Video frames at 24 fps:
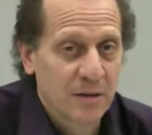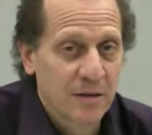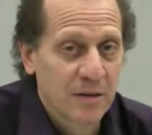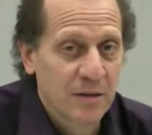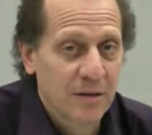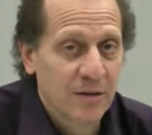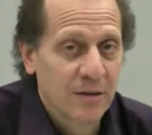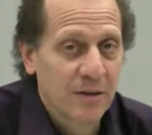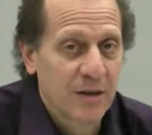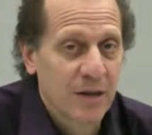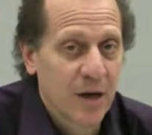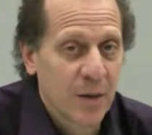
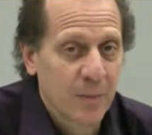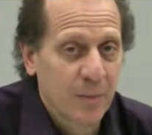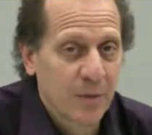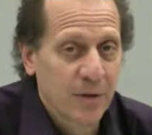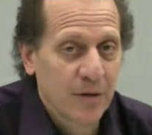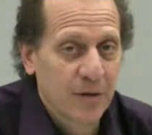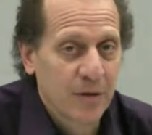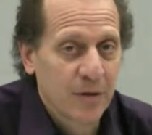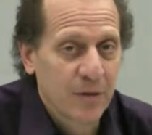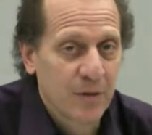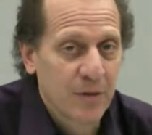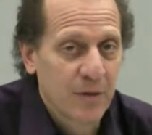There are a couple
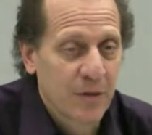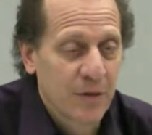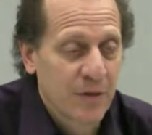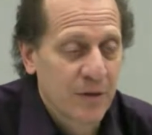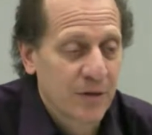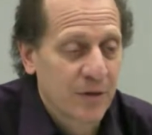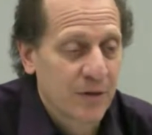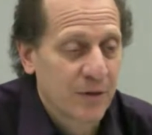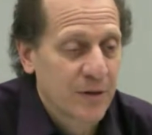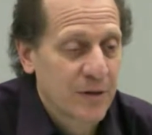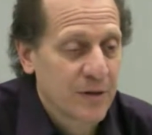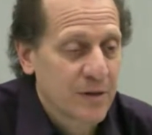of different
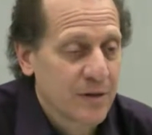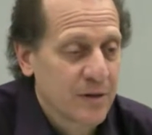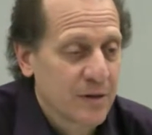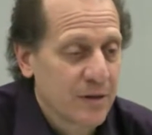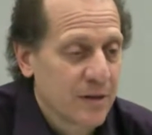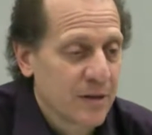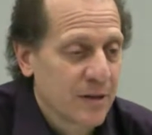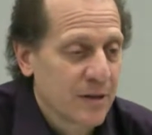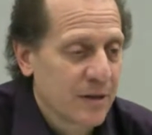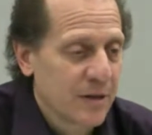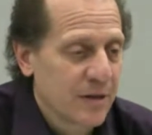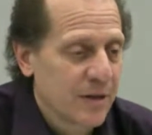theories,
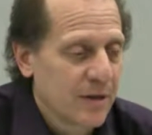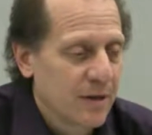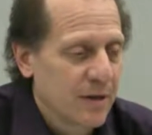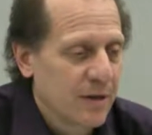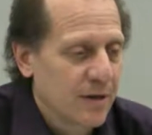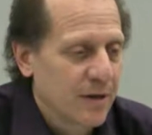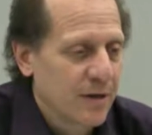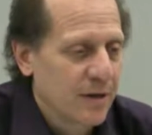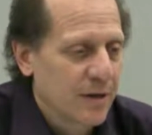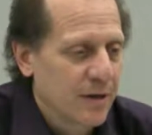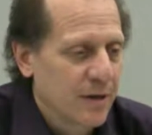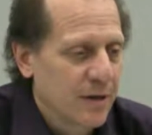
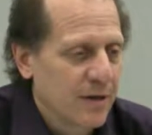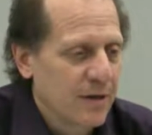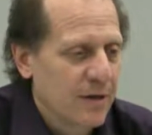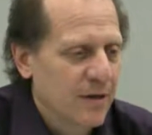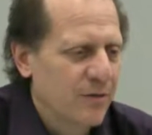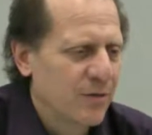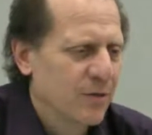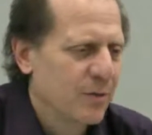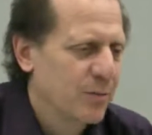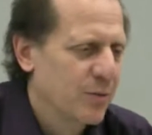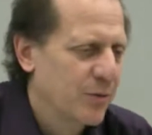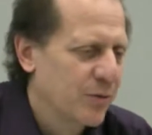and
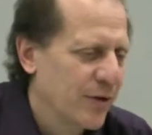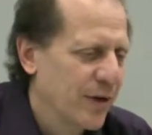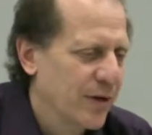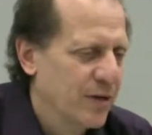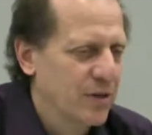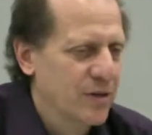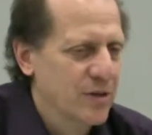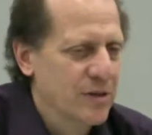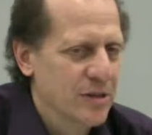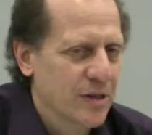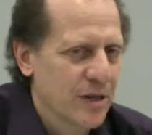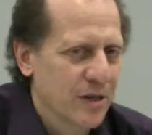different
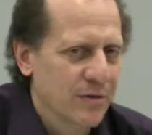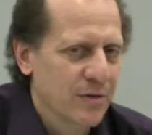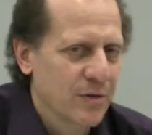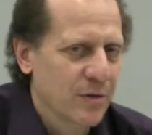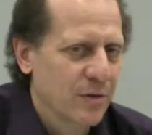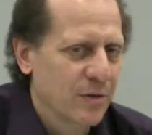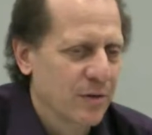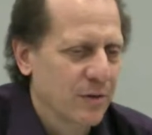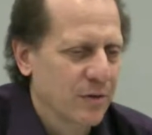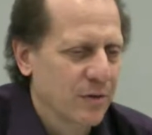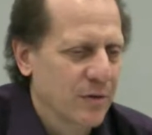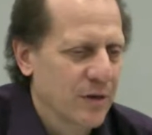professions have
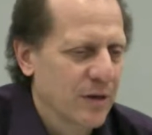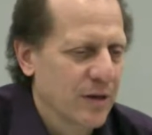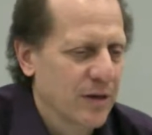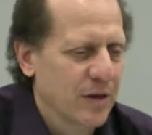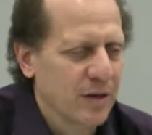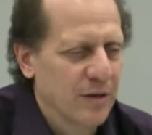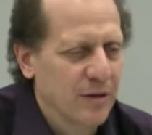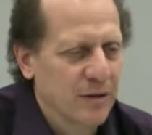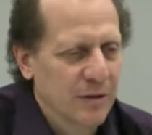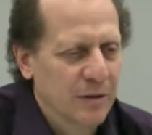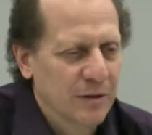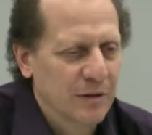their own
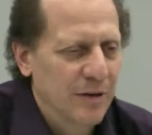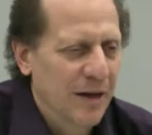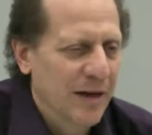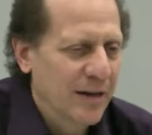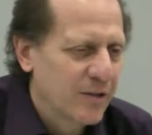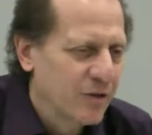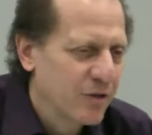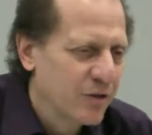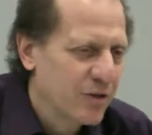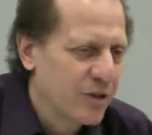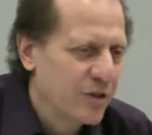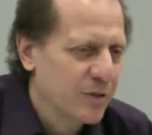thing.
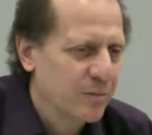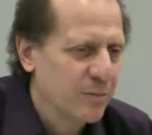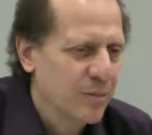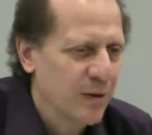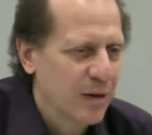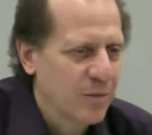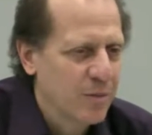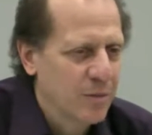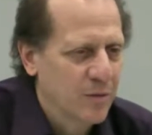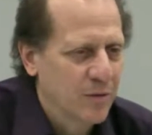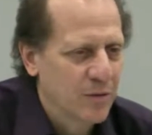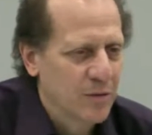Nitrogen
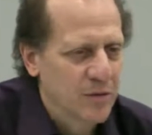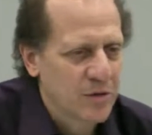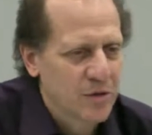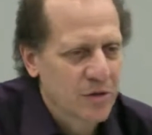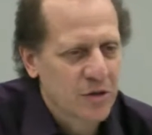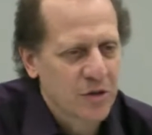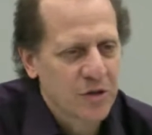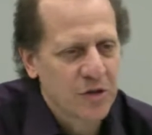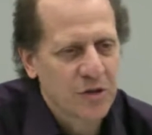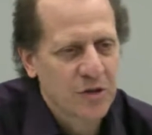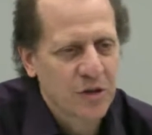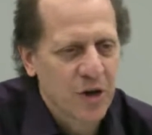bubbles,
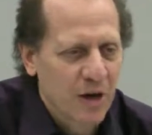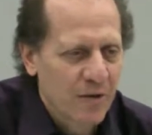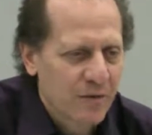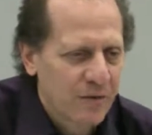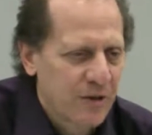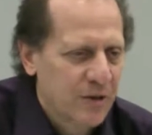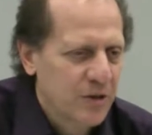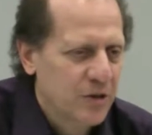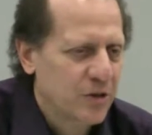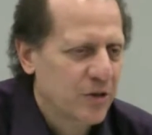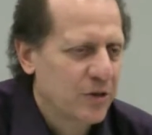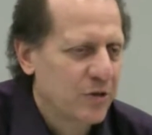just soft
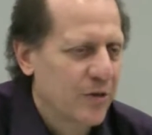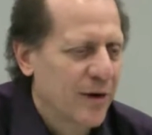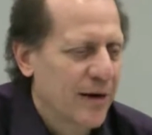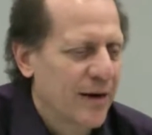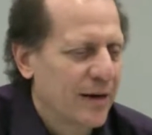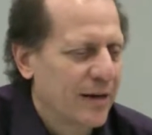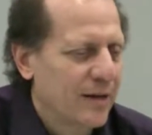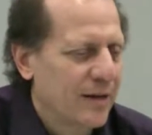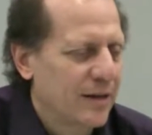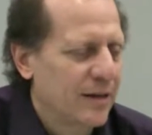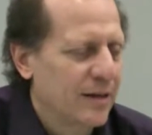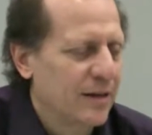tissue
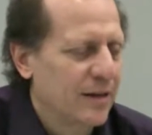cracking.